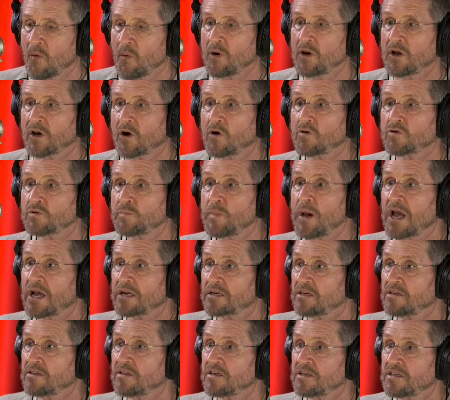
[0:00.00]
Well, it goes
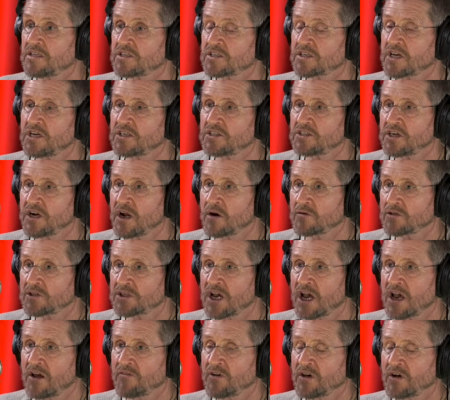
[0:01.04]
back to the discussion I was
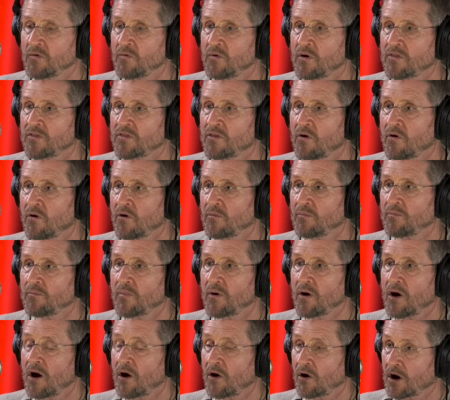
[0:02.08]
having with our
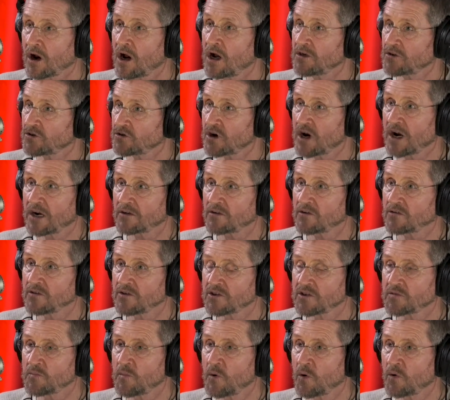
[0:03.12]
our contractor
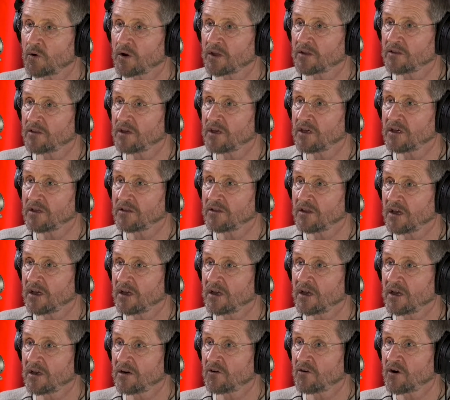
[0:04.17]
this morning, the the
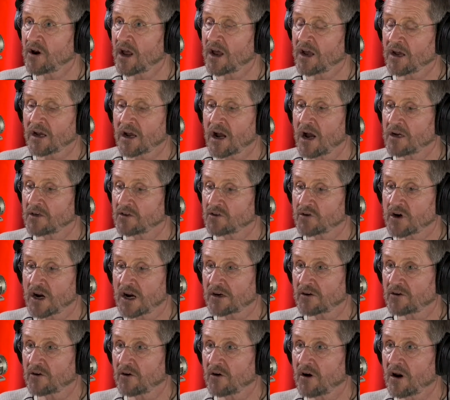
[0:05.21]
internet
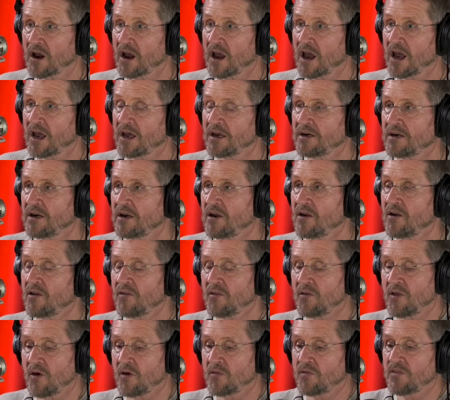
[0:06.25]
contractor, and
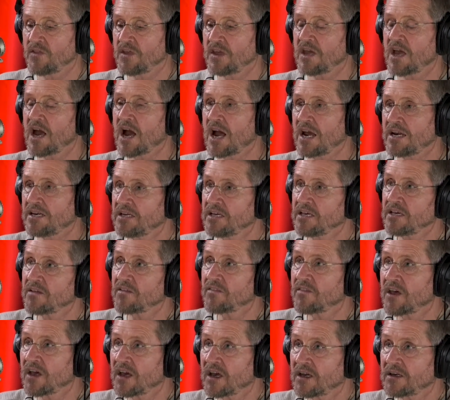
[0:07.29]
the the idea
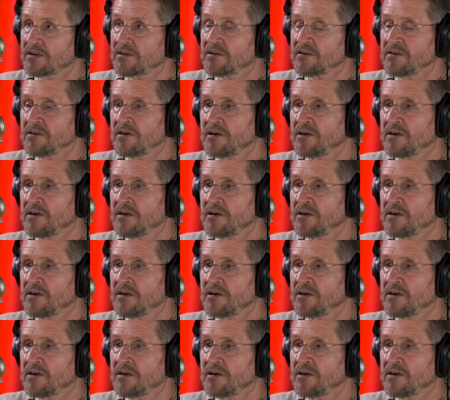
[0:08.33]
that